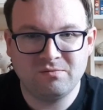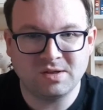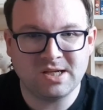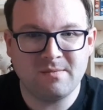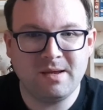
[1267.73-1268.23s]

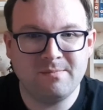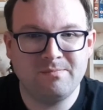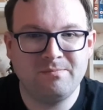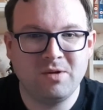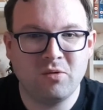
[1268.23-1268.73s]
What I
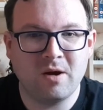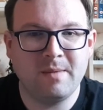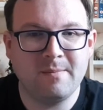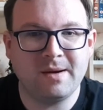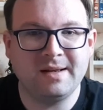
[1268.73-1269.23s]

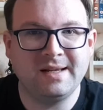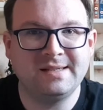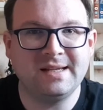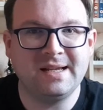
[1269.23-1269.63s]
mean by this